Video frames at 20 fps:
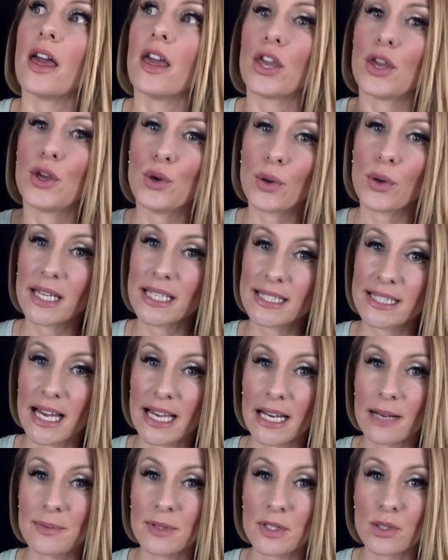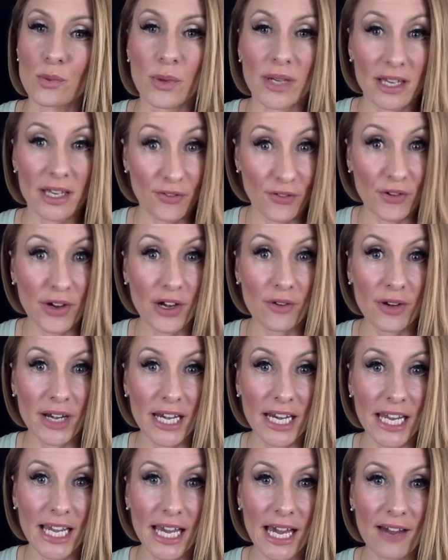you can sign up to win a free
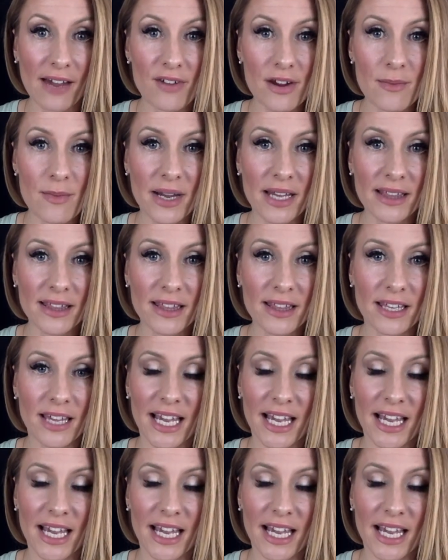reading every month.